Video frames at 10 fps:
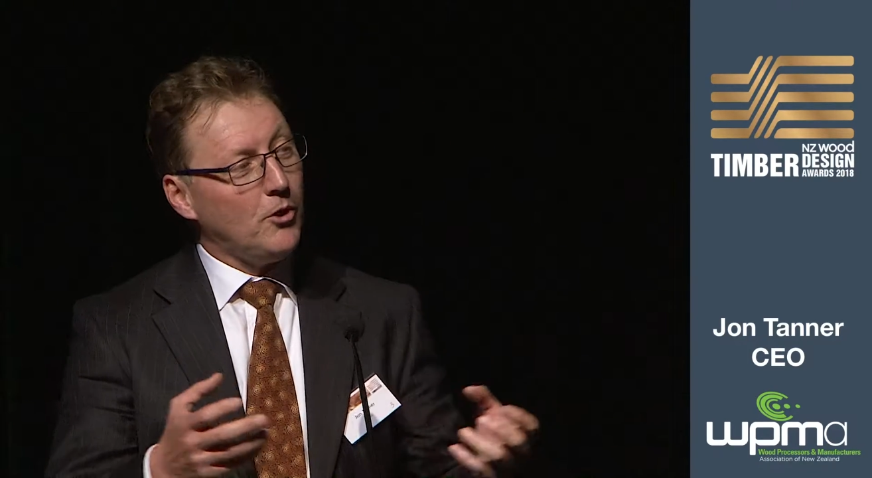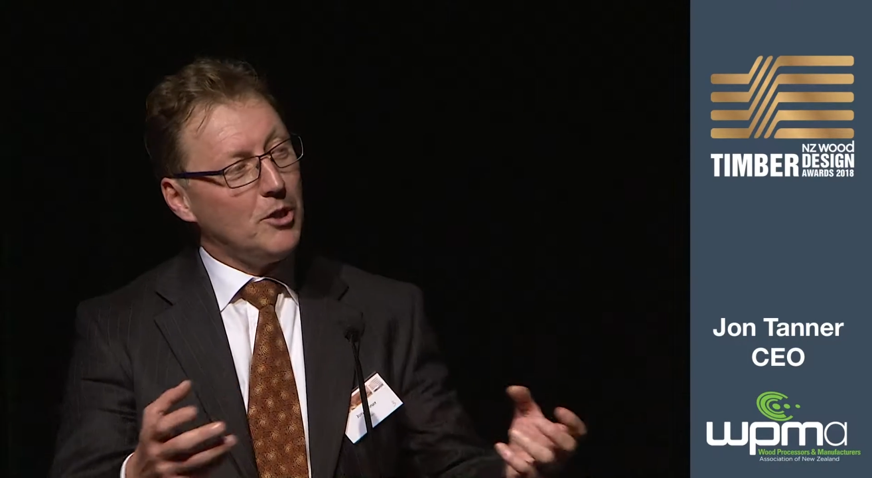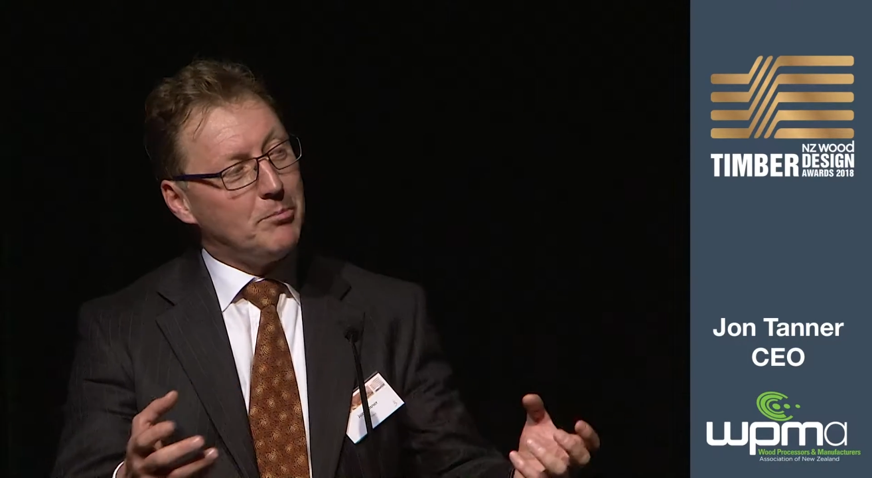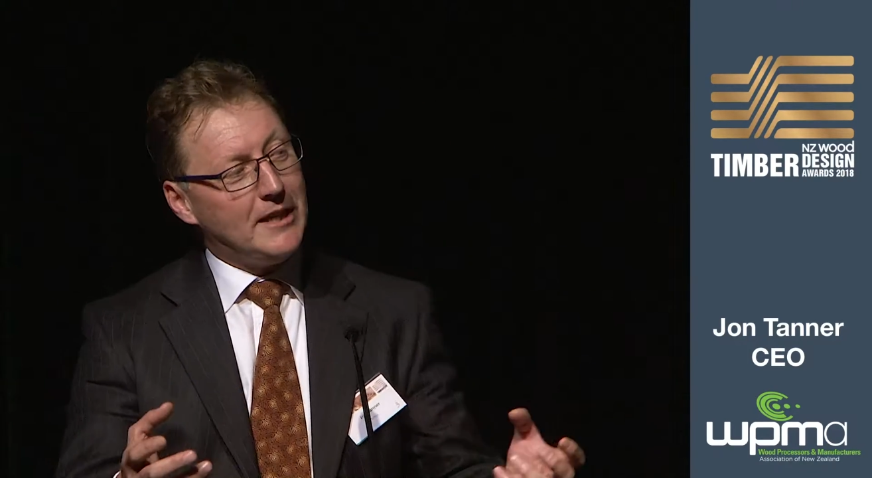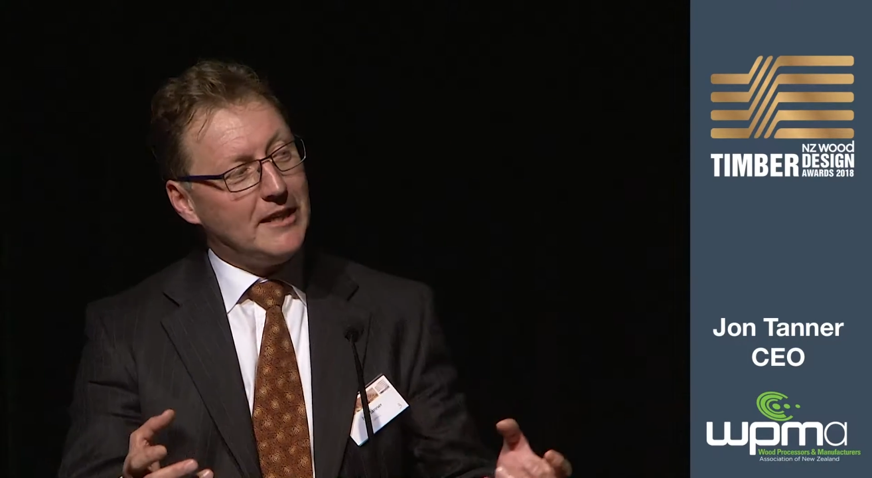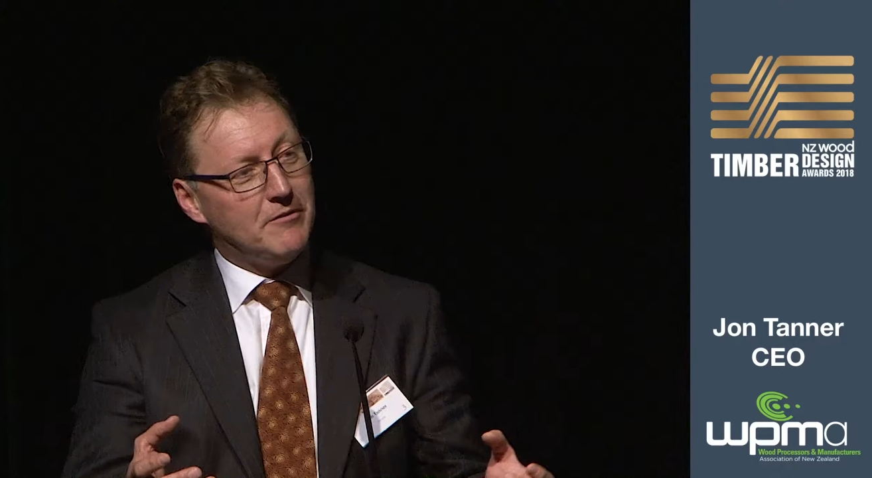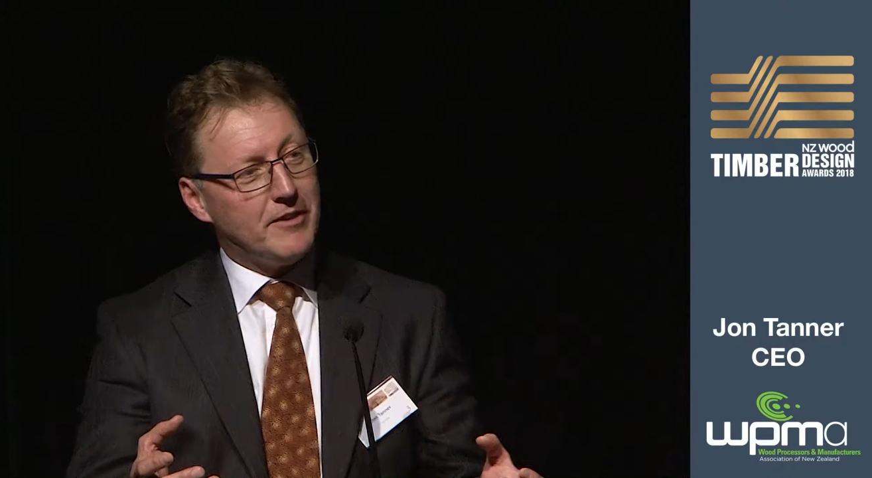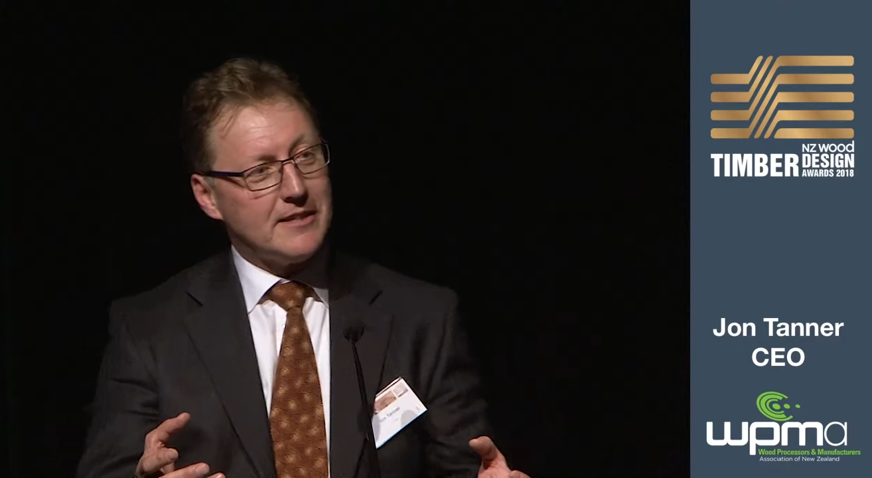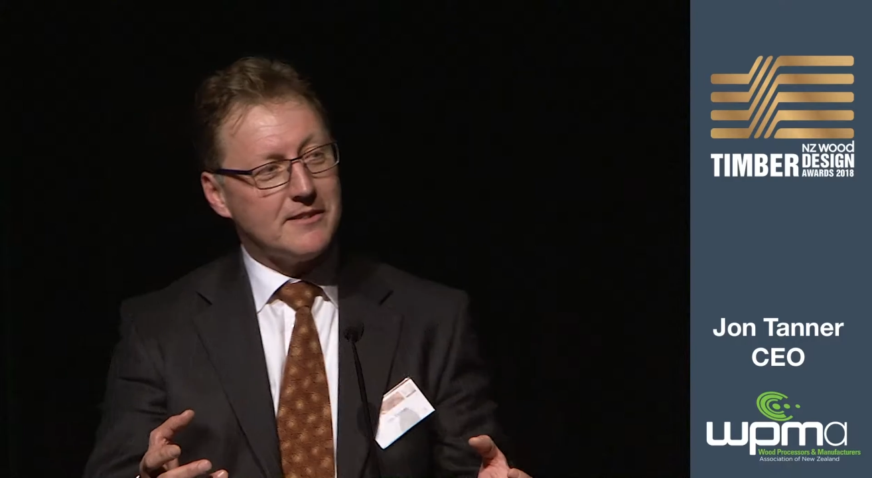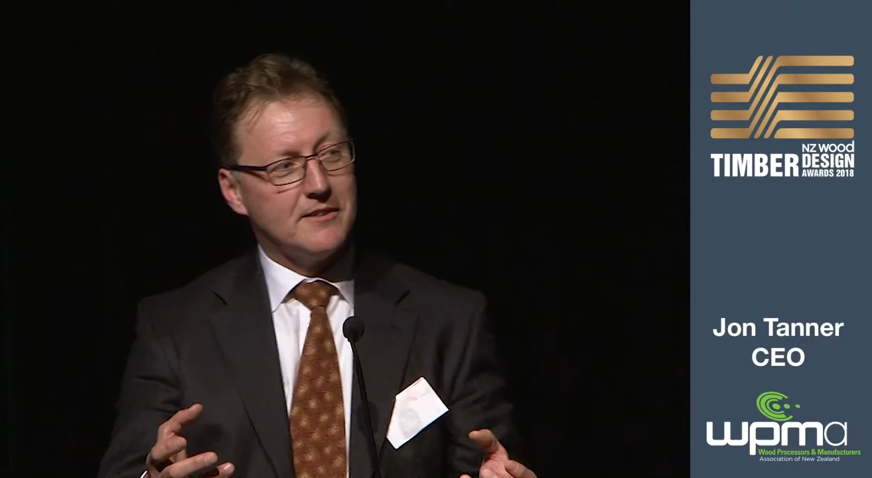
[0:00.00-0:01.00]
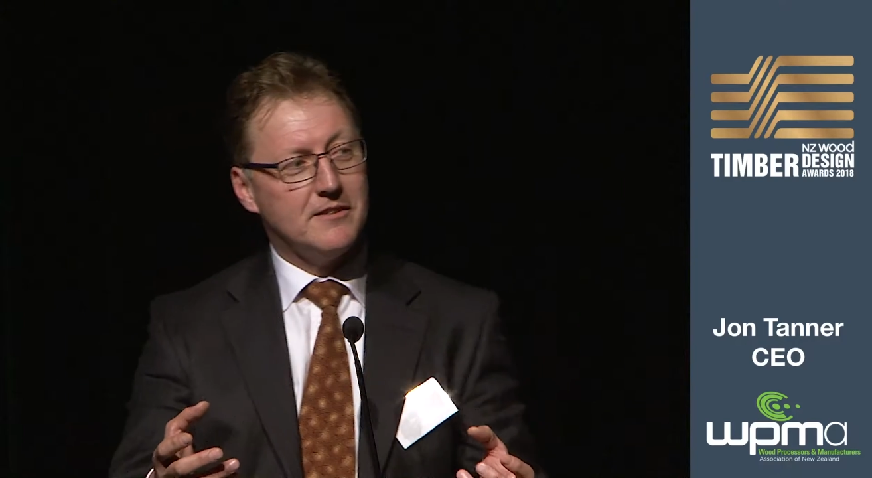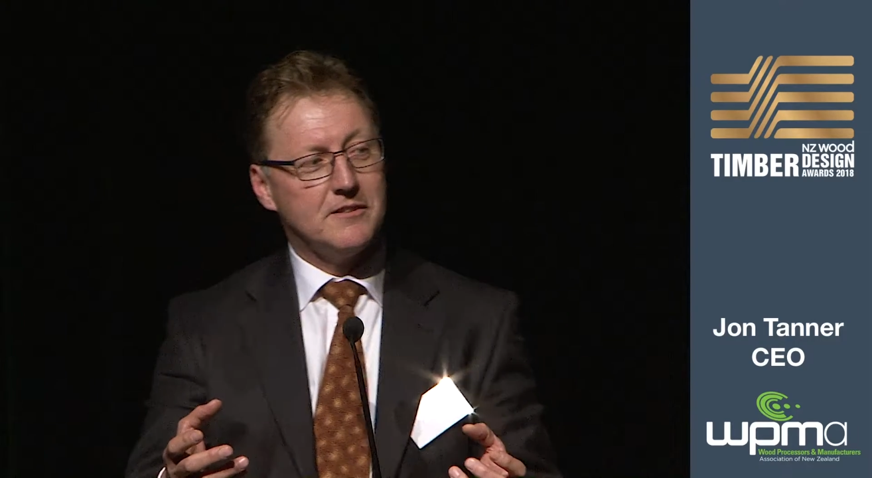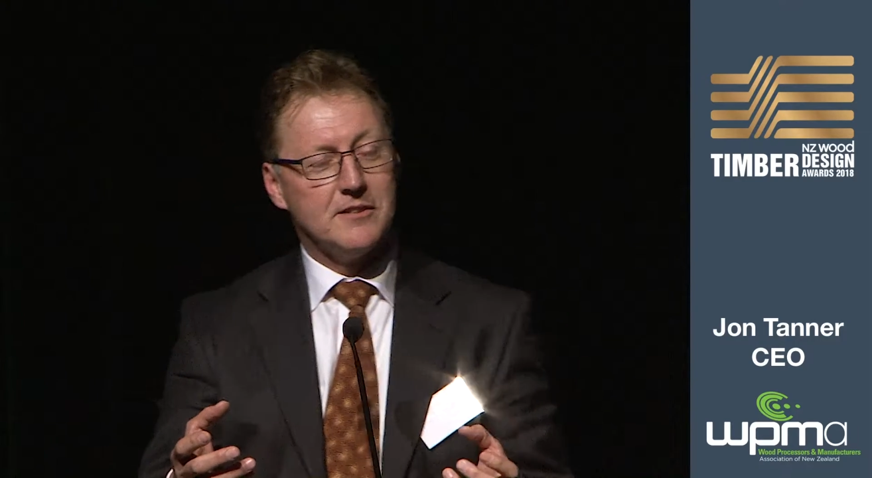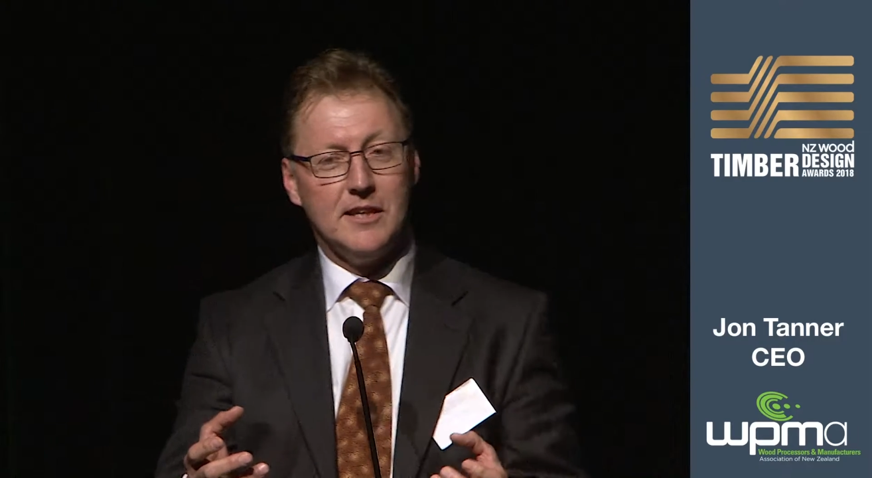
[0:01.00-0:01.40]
the big investors